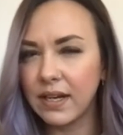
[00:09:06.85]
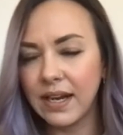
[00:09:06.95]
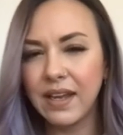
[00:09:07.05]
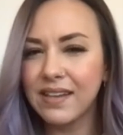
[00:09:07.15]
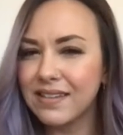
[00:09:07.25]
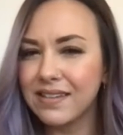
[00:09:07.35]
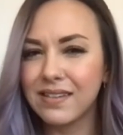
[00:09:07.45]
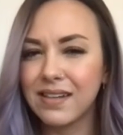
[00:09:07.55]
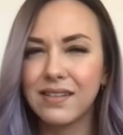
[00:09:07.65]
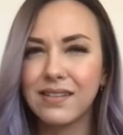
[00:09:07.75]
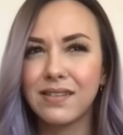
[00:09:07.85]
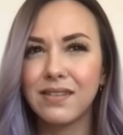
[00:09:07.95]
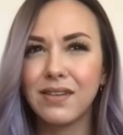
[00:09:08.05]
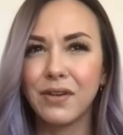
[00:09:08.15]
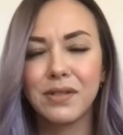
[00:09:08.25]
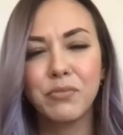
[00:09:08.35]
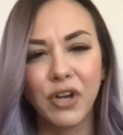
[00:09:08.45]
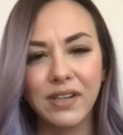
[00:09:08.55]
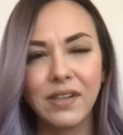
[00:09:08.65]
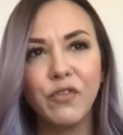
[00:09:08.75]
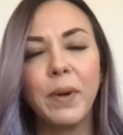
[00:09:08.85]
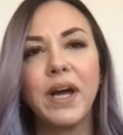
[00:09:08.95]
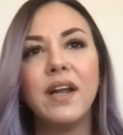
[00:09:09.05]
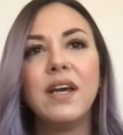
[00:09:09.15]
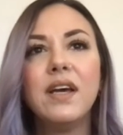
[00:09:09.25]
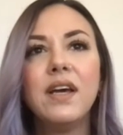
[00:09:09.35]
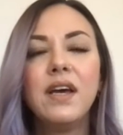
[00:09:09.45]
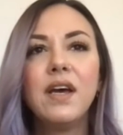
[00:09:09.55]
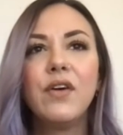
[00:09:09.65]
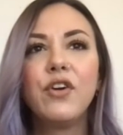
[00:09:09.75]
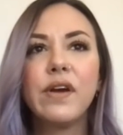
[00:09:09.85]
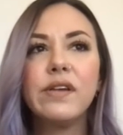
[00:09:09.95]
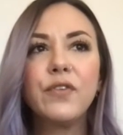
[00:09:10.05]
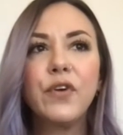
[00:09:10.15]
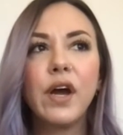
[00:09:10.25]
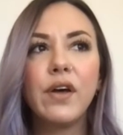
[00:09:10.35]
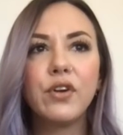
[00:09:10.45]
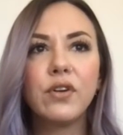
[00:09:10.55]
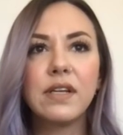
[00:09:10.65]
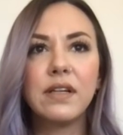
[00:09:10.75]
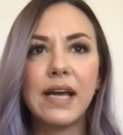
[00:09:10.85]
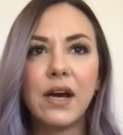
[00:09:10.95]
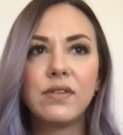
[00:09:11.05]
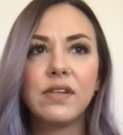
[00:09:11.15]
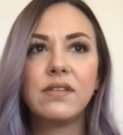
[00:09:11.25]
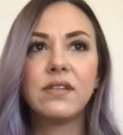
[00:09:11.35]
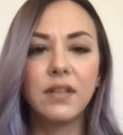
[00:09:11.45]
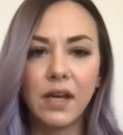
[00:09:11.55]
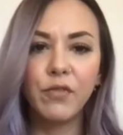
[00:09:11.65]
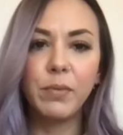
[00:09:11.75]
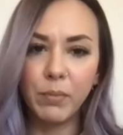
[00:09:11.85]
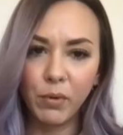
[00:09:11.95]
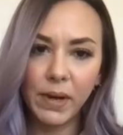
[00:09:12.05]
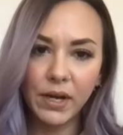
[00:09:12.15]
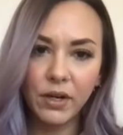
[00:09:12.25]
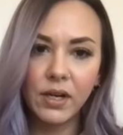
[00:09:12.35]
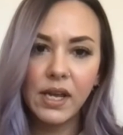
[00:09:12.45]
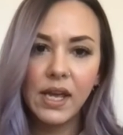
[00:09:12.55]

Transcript: And I guess it's you know, subjective, but grace for others allows us to love people better.